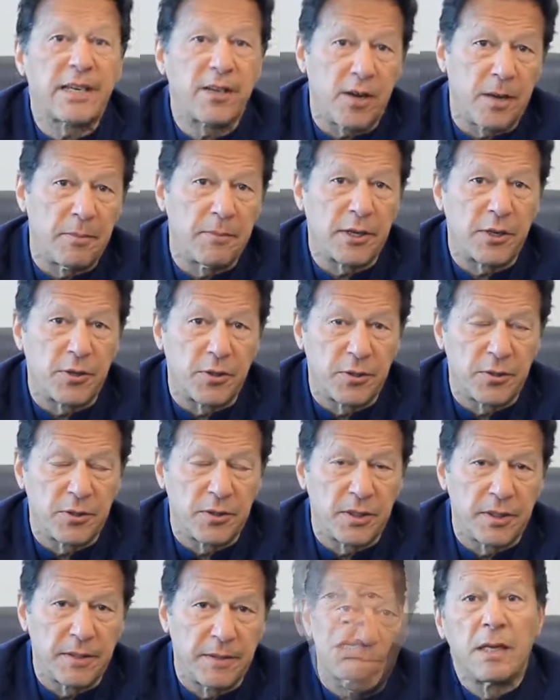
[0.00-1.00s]
economic
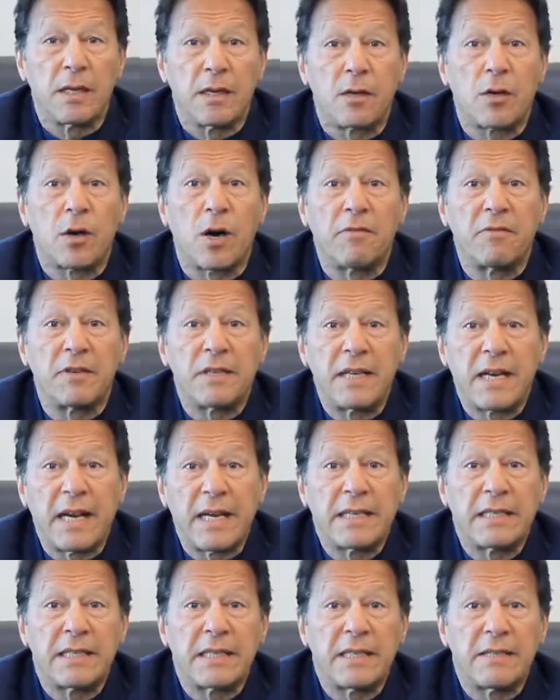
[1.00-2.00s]
growth.
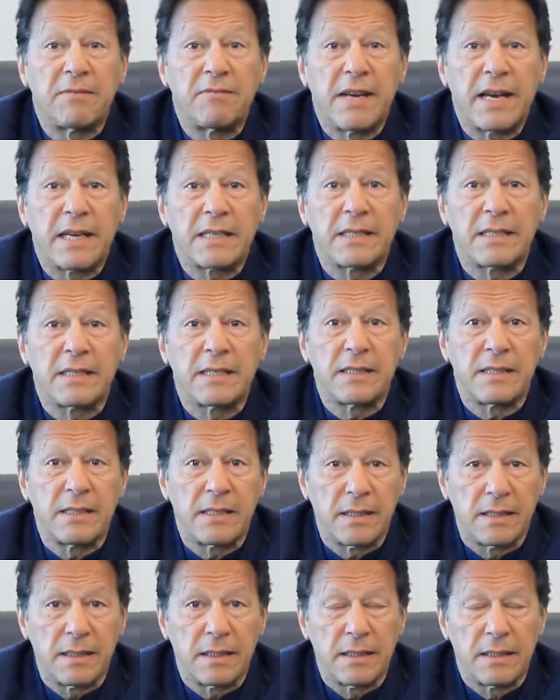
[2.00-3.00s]
COVID-19
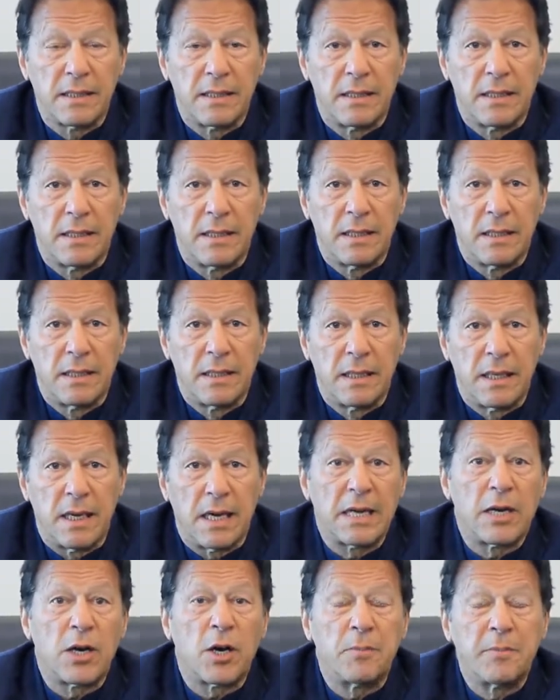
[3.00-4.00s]
vaccines
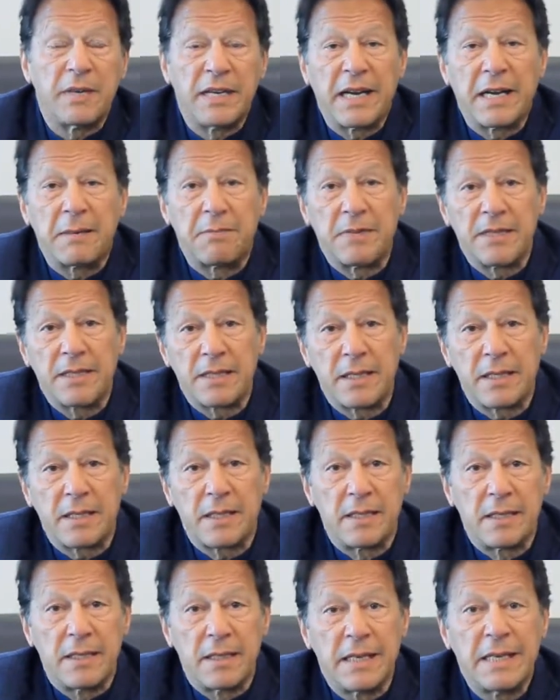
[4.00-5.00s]
are now being
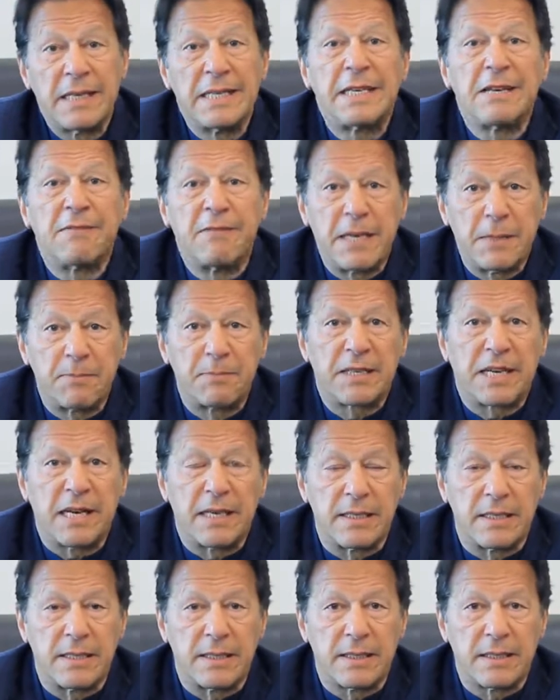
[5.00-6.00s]
administered in developed
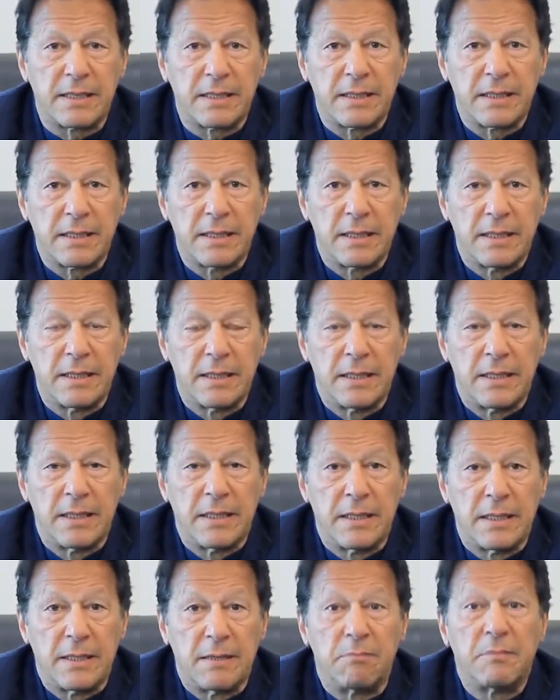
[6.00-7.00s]
countries,
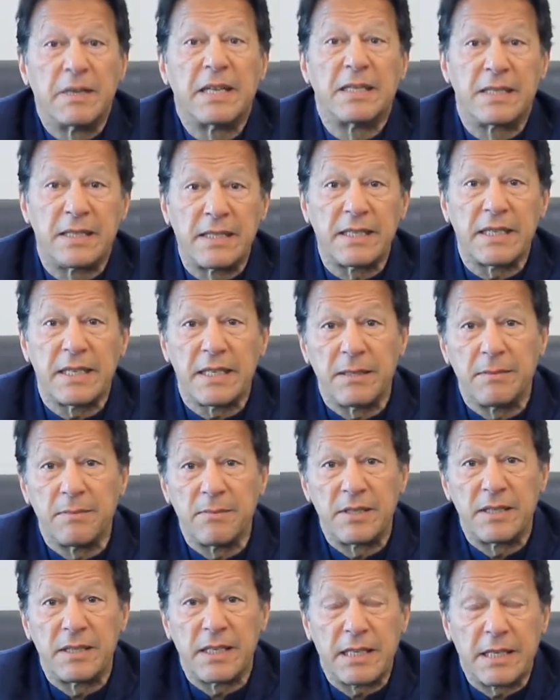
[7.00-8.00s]
but it
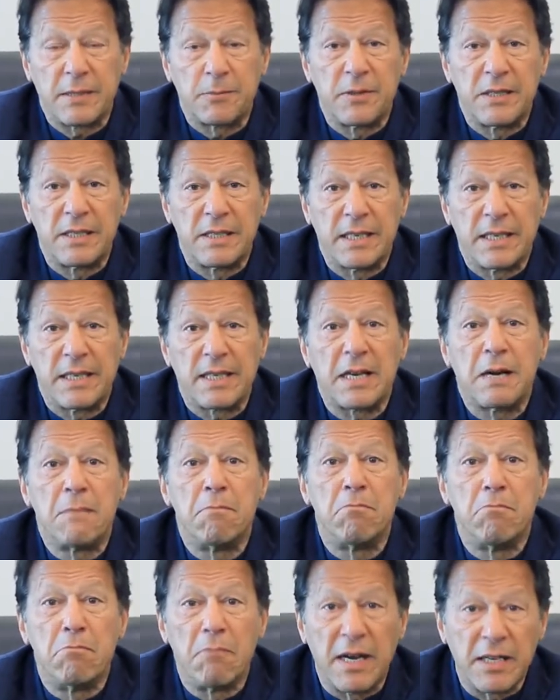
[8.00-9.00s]
seems that it will take
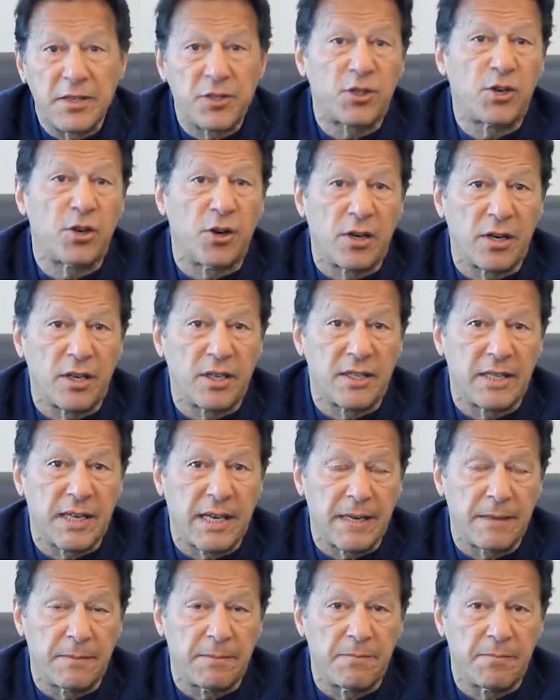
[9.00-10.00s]
much longer
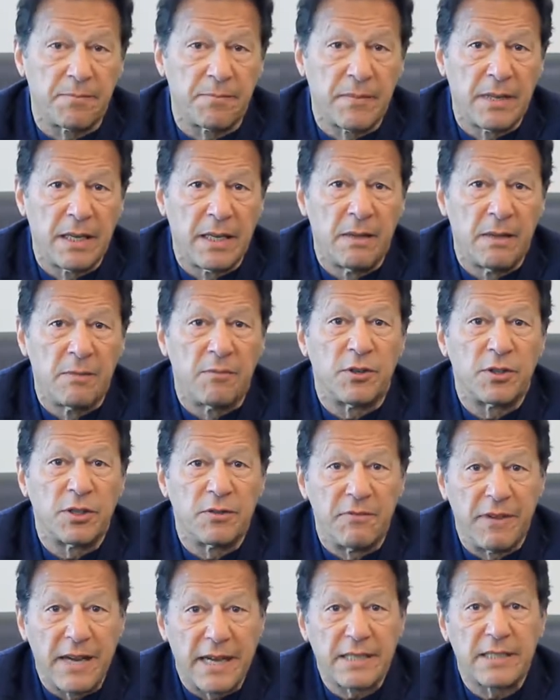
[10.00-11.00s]
time for
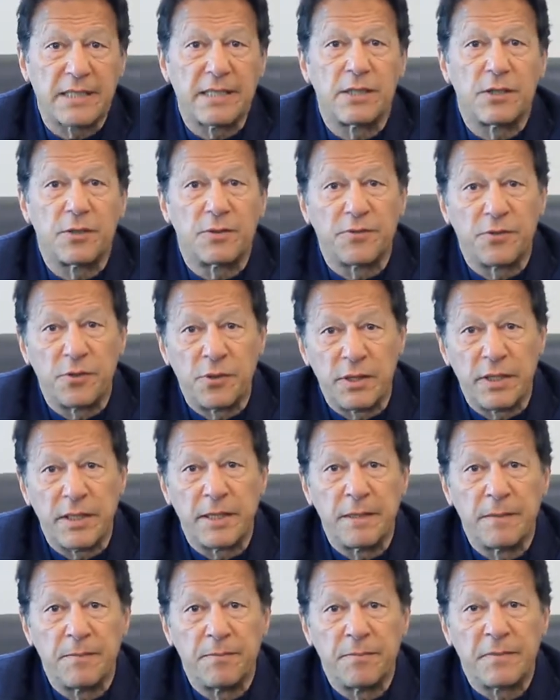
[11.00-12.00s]
the vaccine to
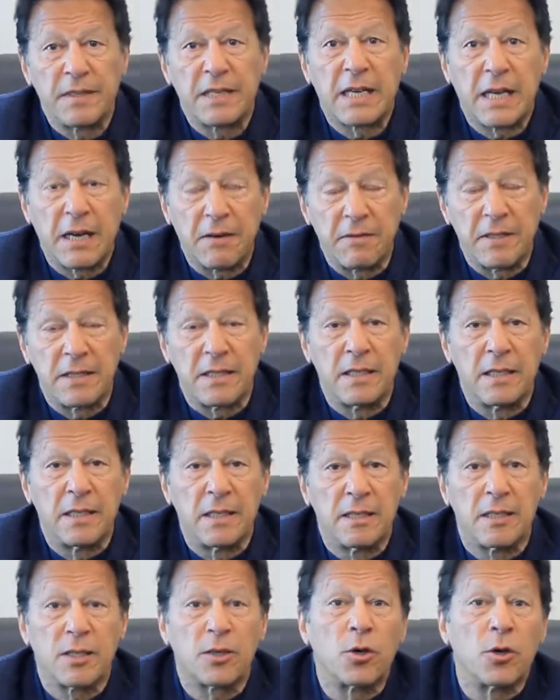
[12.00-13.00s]
fully cover
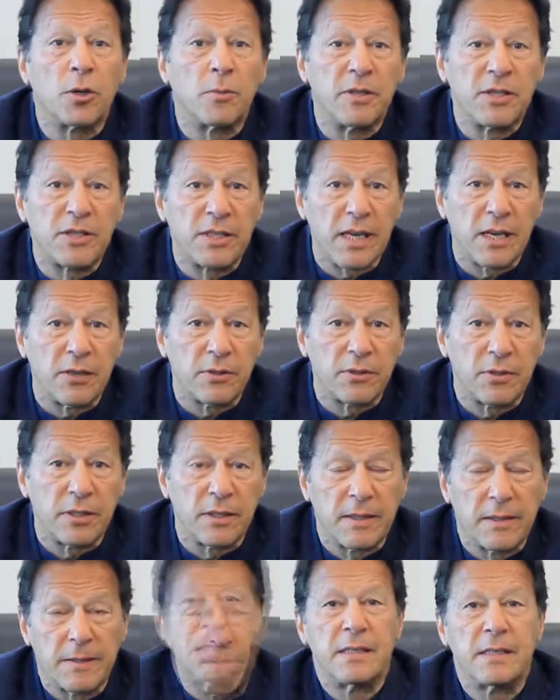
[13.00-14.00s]
the global south.
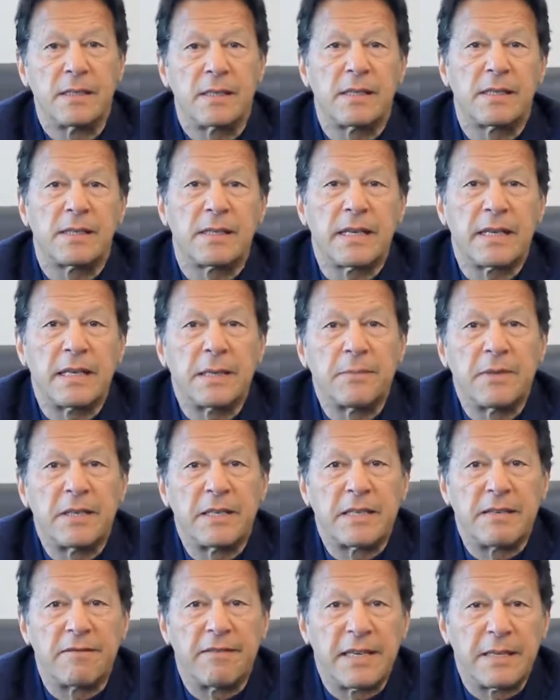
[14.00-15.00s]
Sustainable
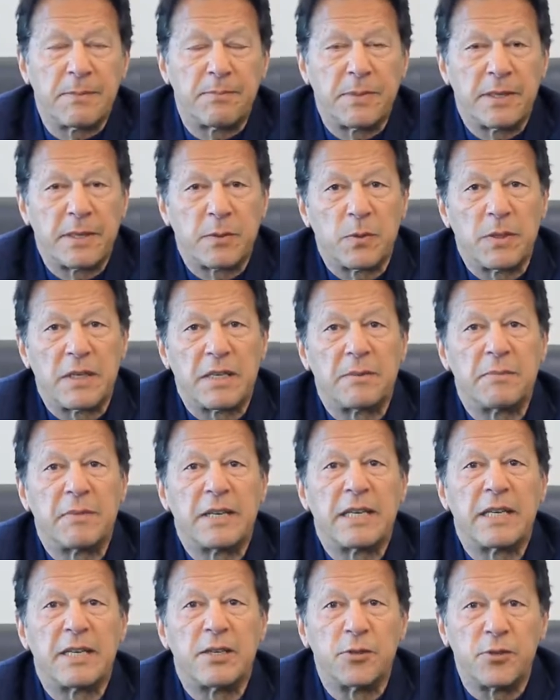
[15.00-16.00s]
development will
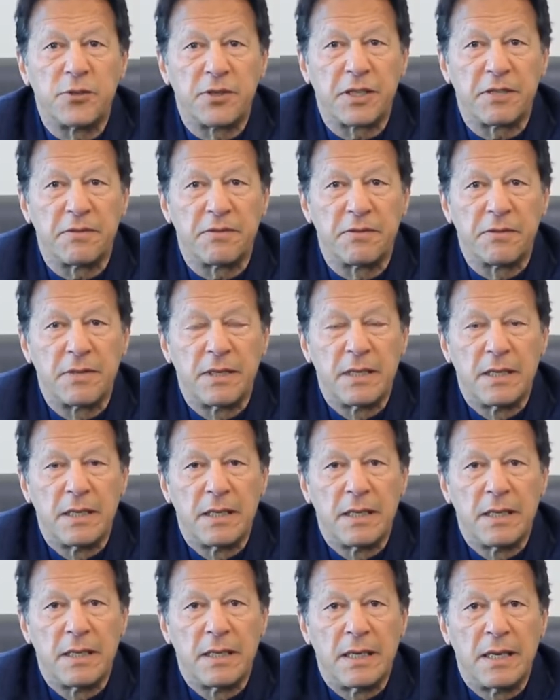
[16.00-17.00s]
remain elusive
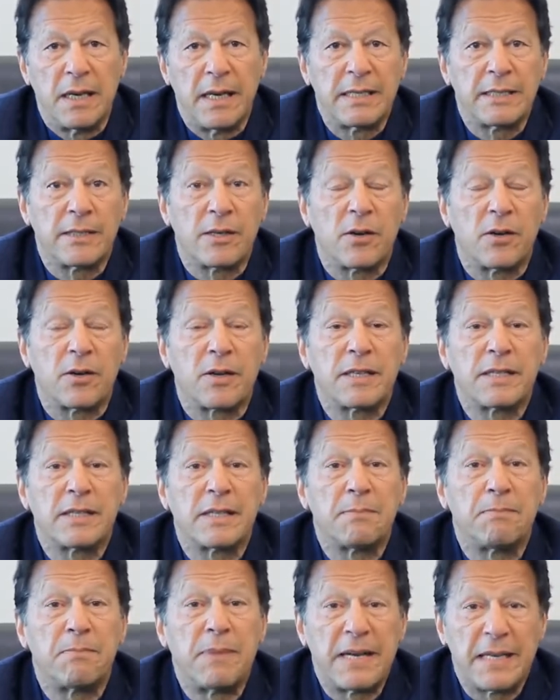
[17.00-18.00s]
as long as
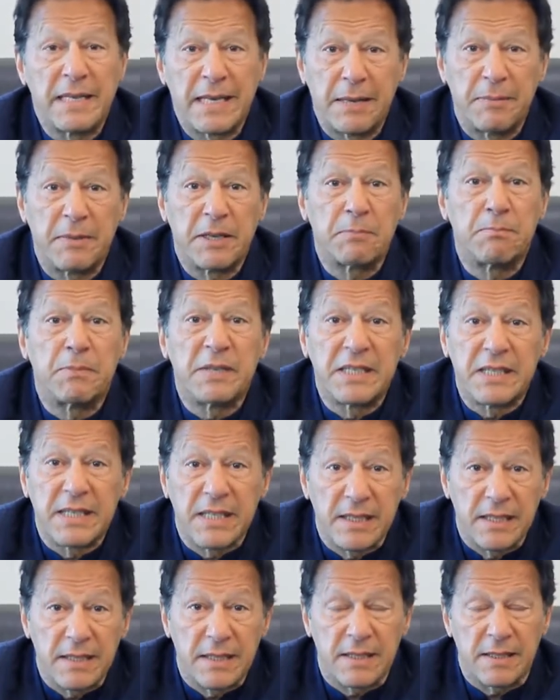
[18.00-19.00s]
the pandemic
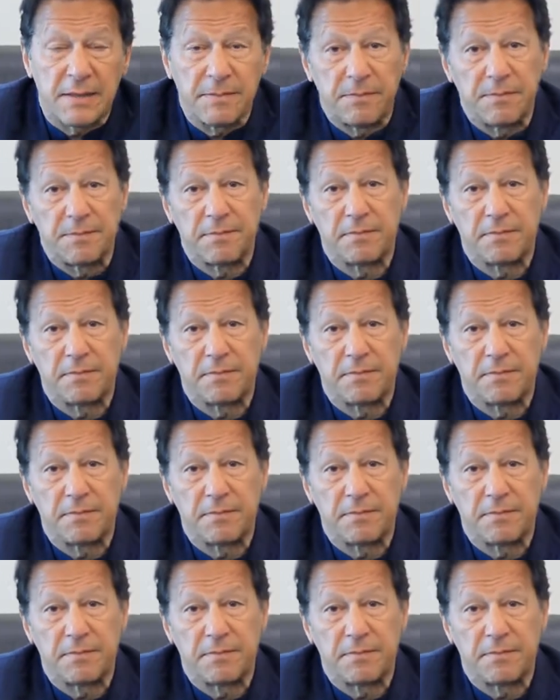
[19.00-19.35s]
persists.